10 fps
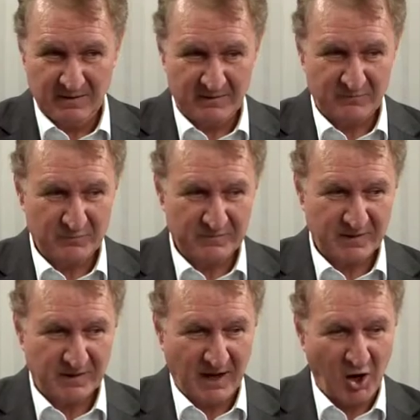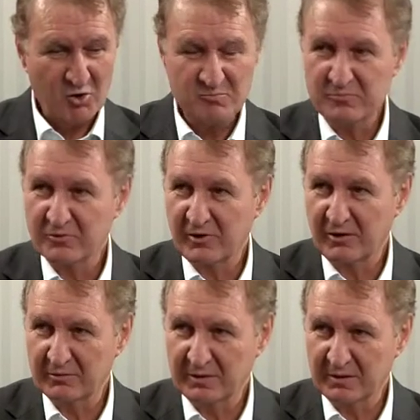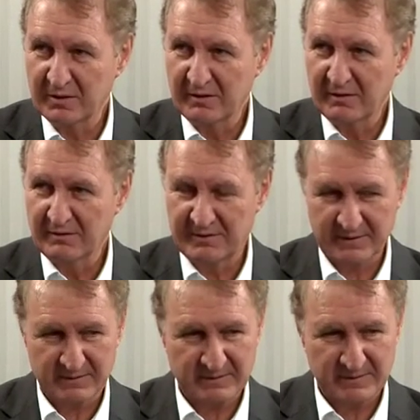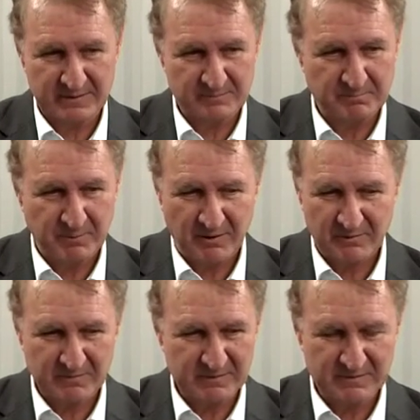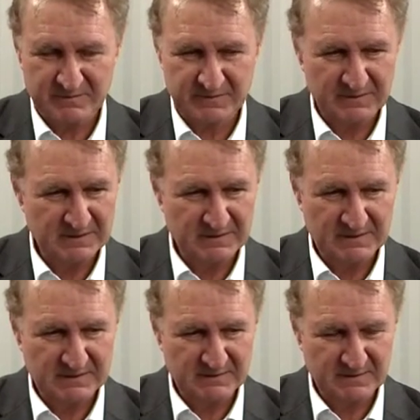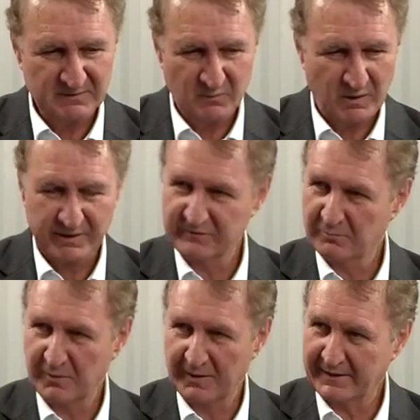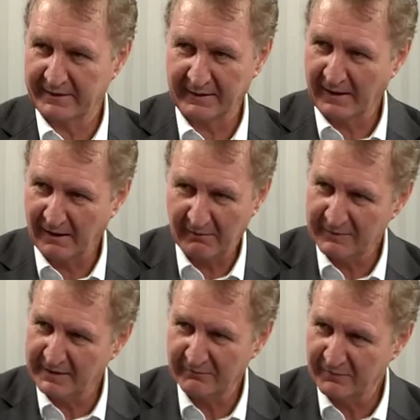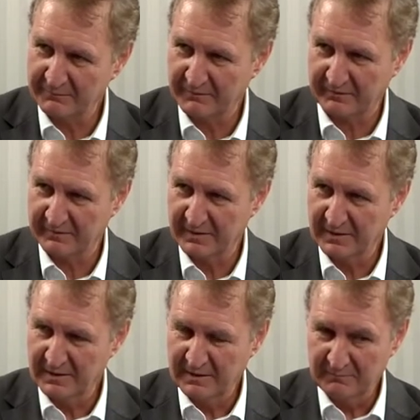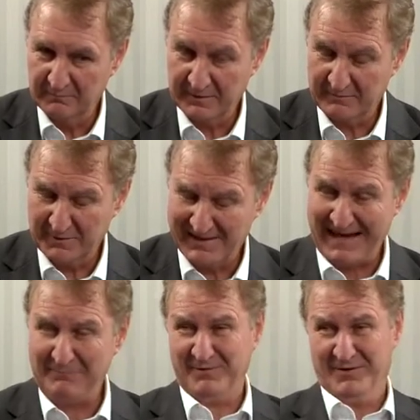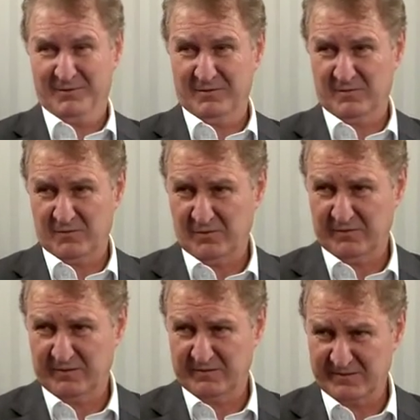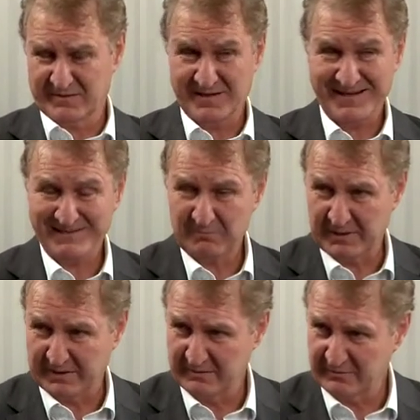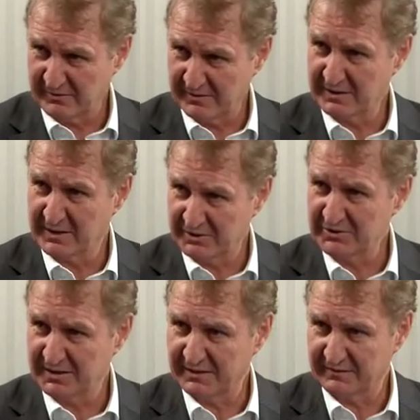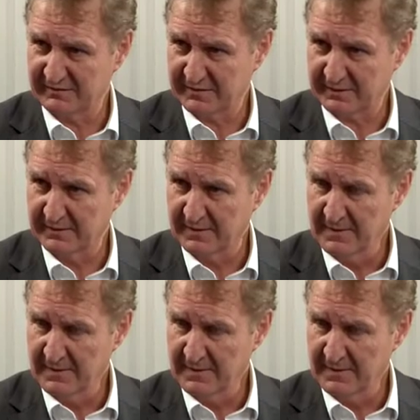This was a homegrown thing that the department didn't quite explain how they developed it. But it's been an absolute disaster. It's a nightmare to try and negotiate this thing.